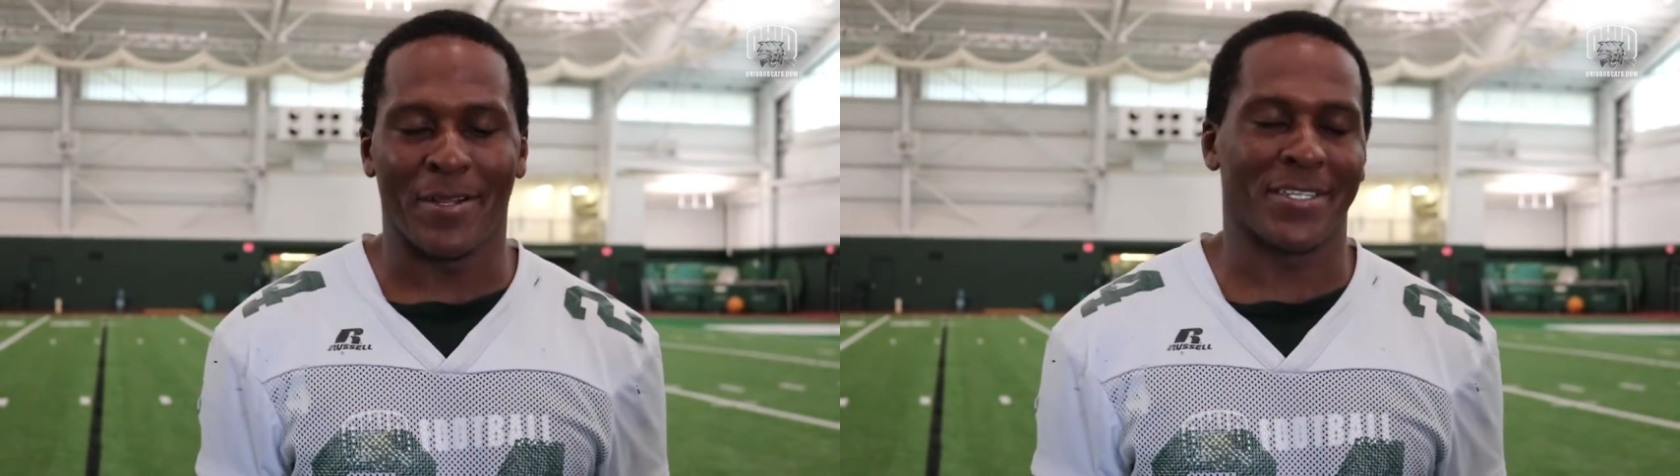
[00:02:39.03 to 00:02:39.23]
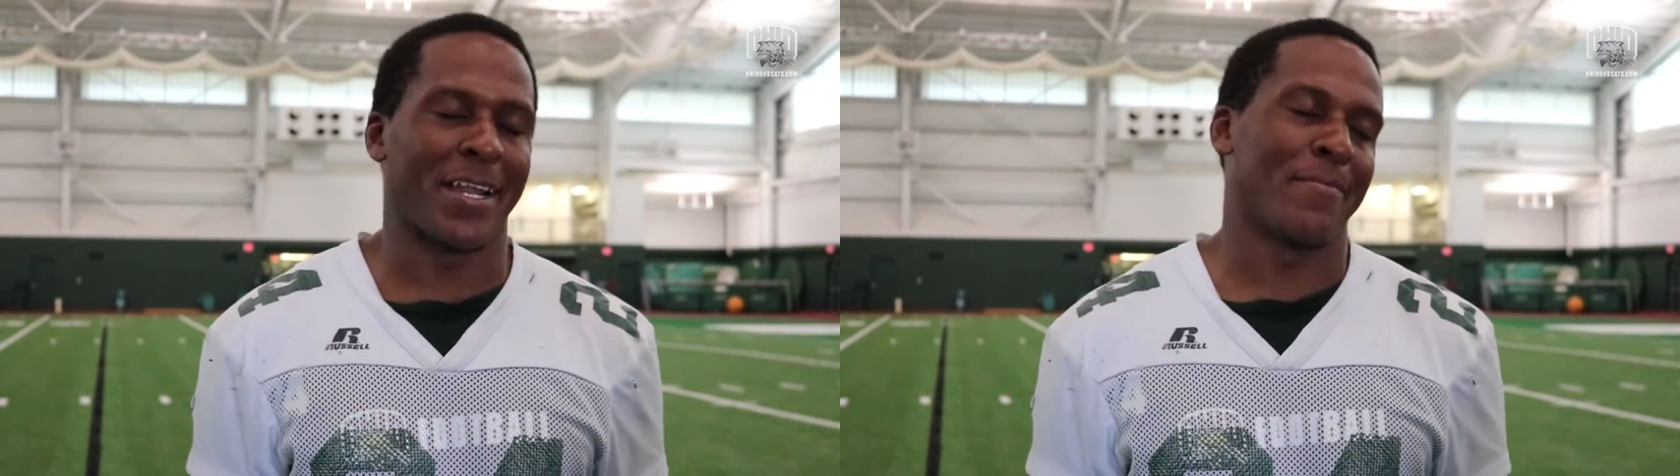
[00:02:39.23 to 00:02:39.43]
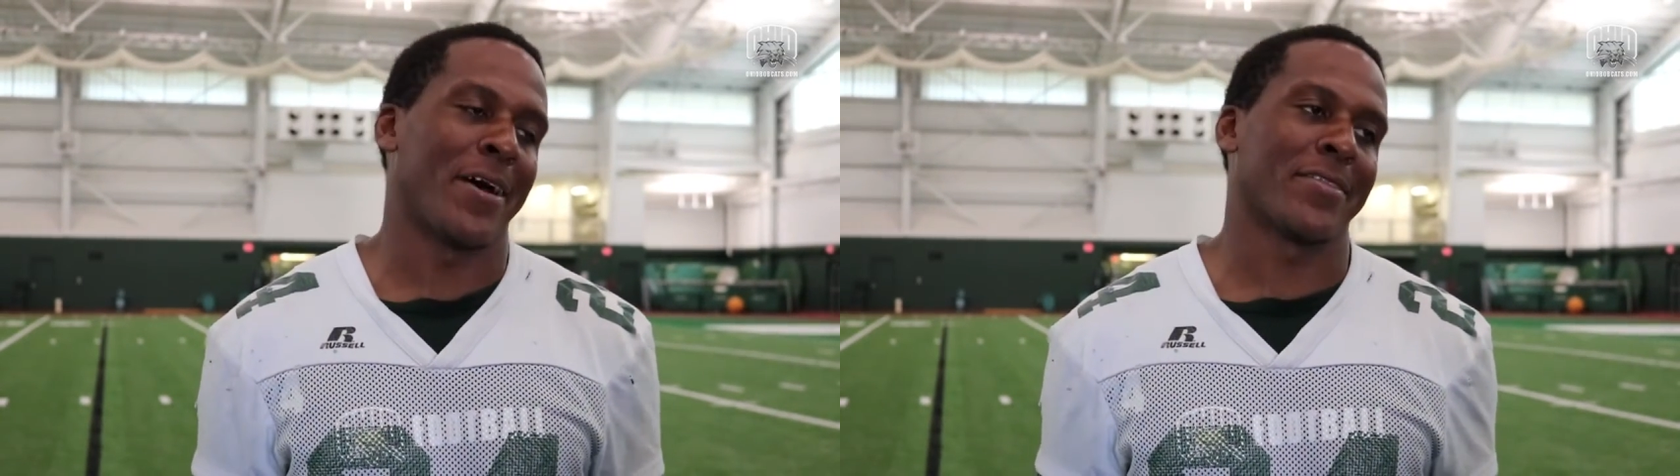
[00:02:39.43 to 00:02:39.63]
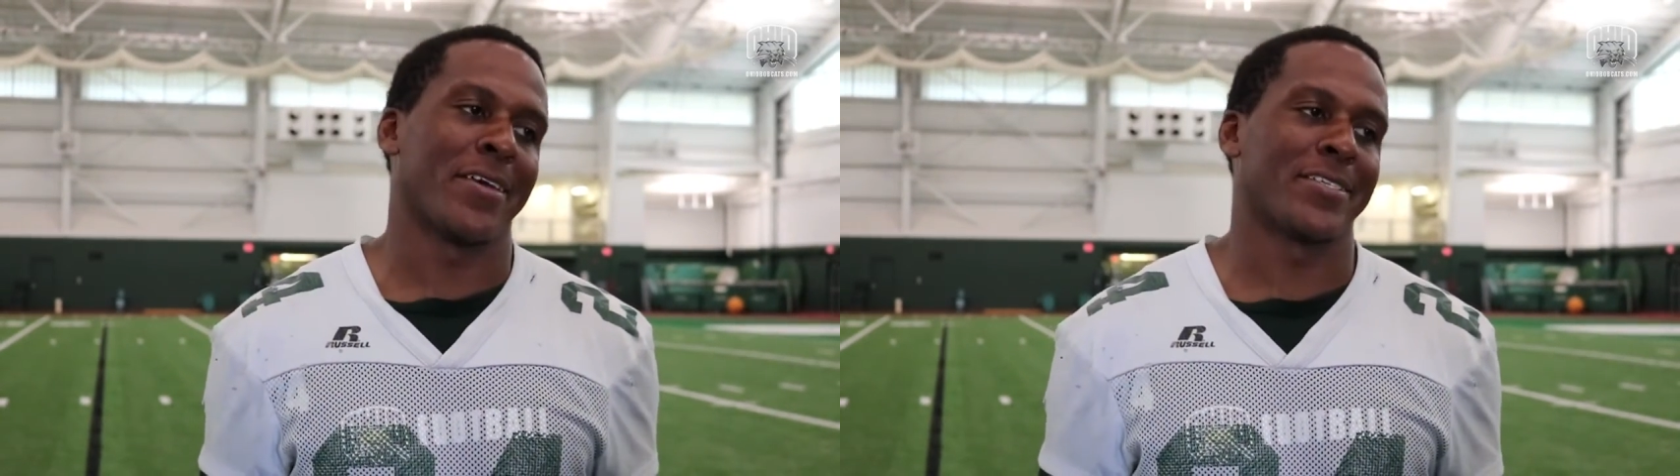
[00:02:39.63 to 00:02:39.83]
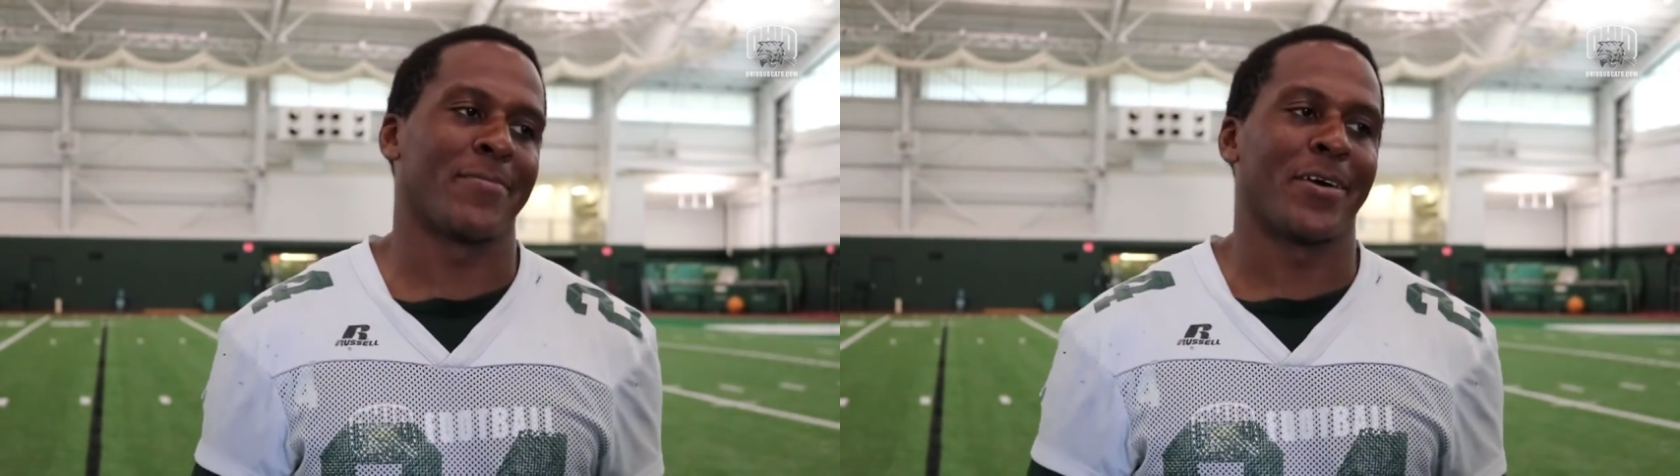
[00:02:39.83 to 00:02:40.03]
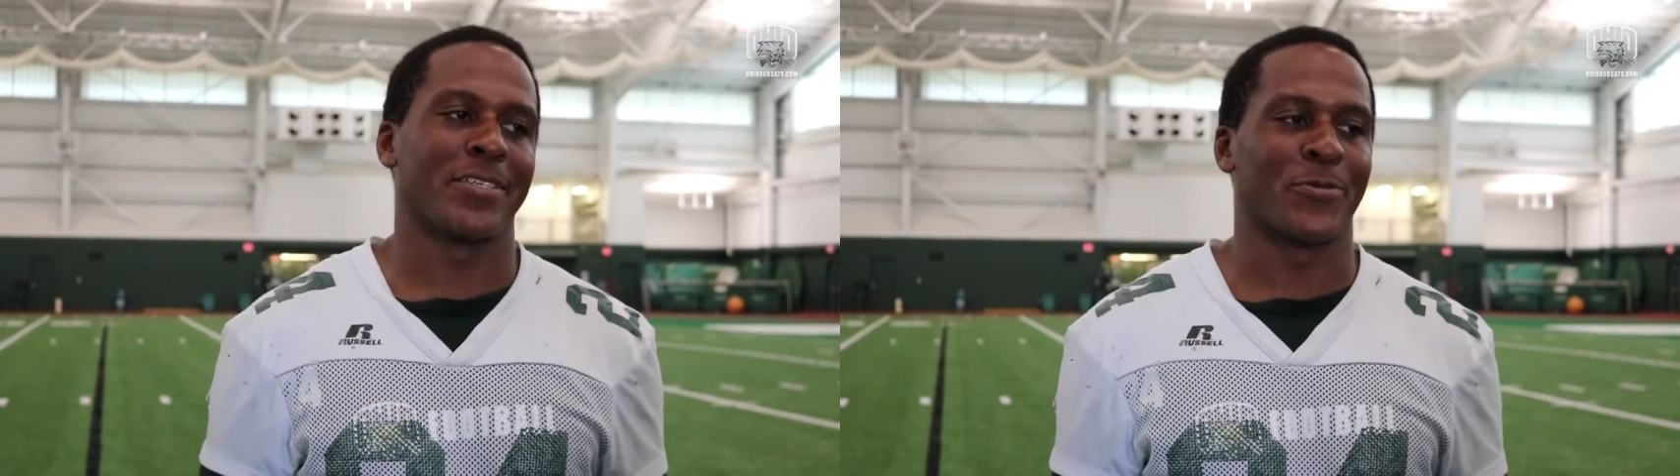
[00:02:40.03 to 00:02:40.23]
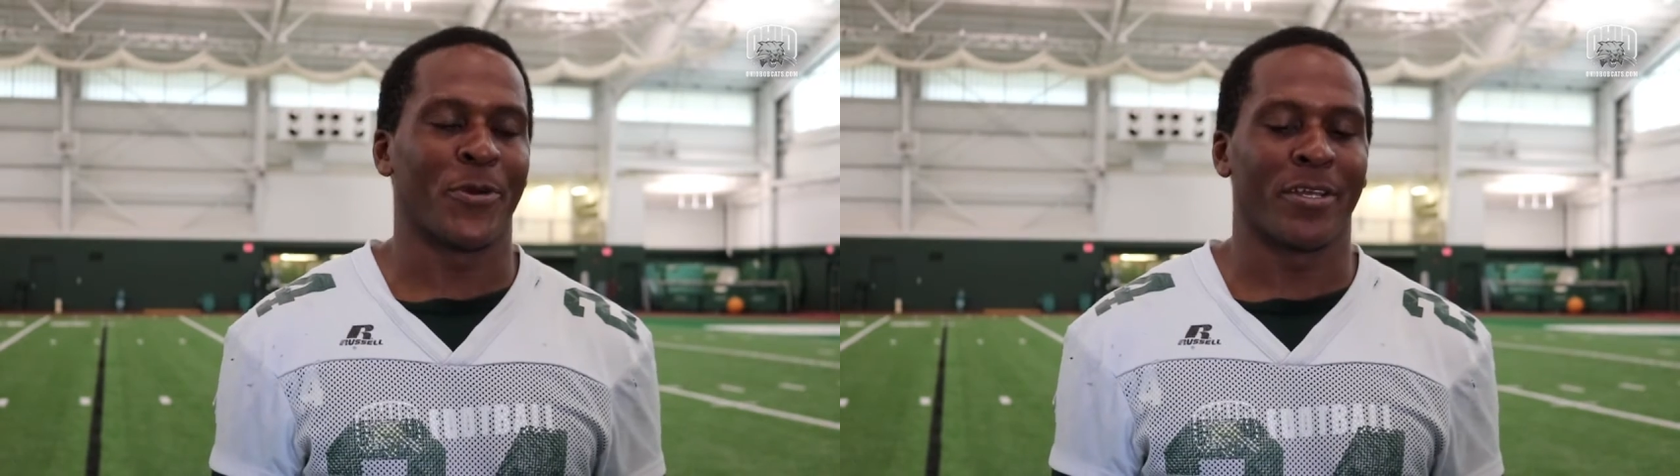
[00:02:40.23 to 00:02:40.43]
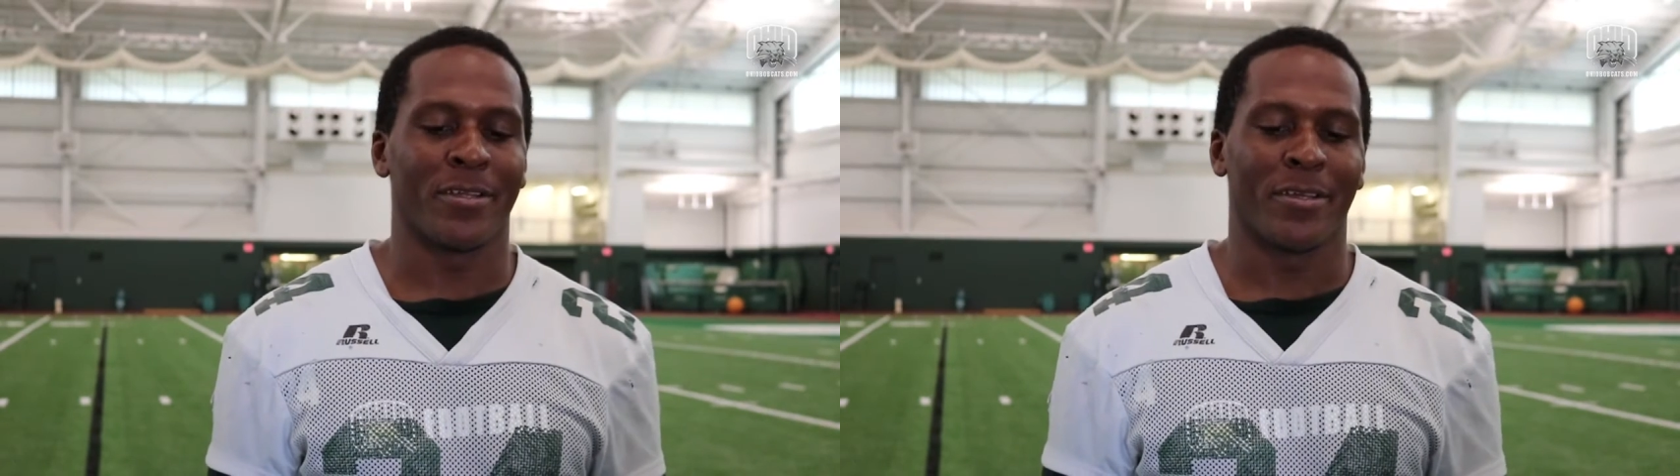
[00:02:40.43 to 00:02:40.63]
But it's not about that. It's about just
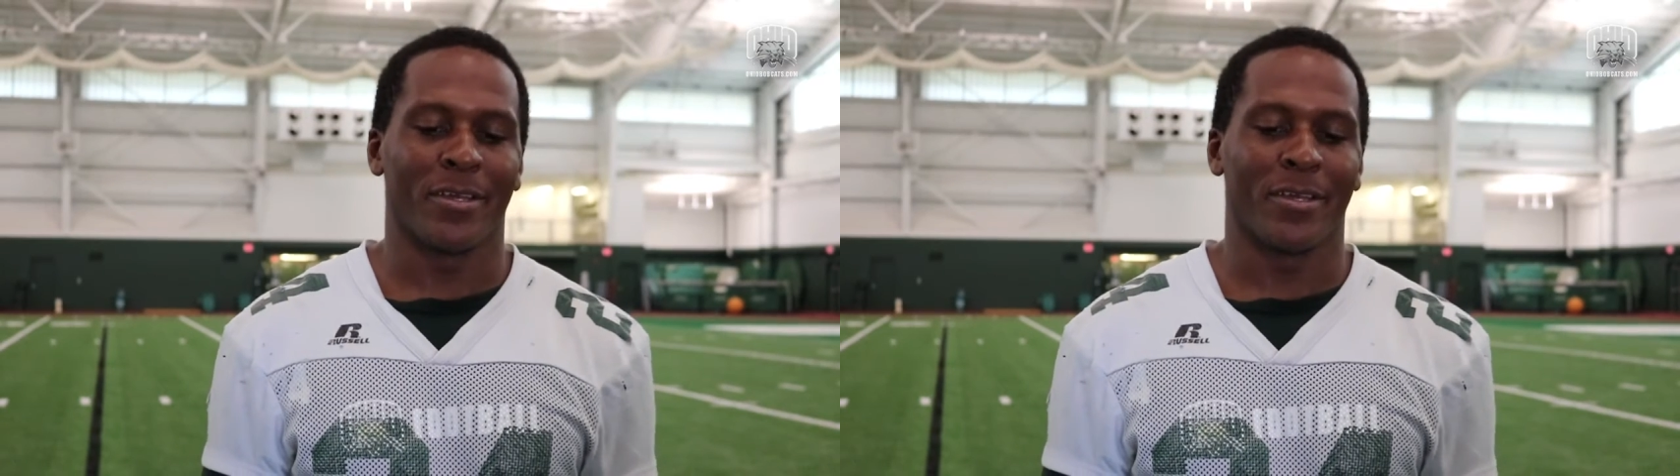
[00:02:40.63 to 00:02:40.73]
winning